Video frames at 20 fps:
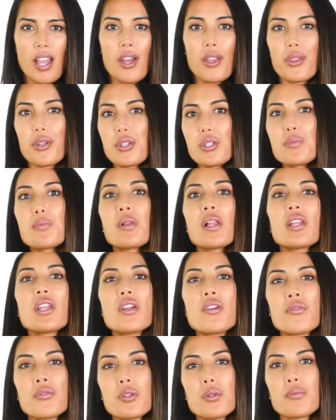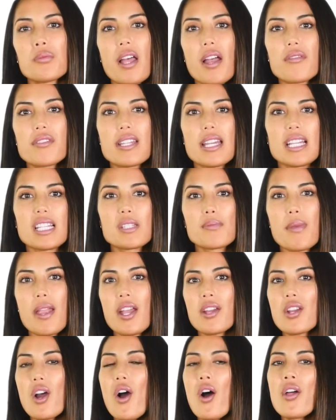There's plenty of room left to
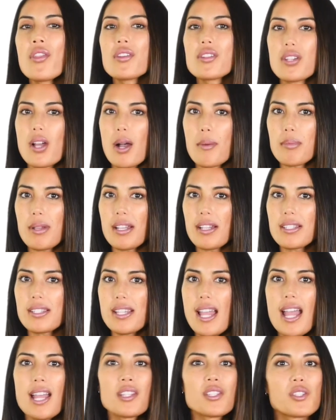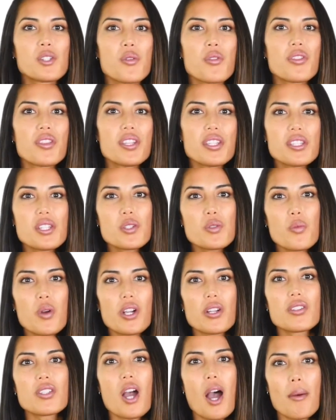expand on the topics, and so this is where
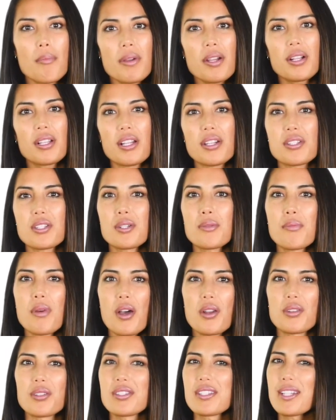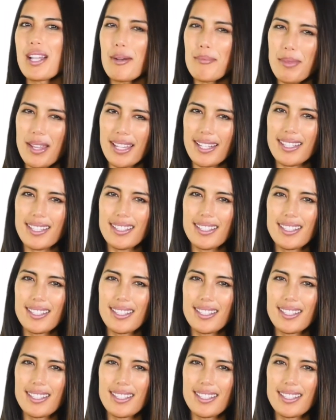topic cluster models come in.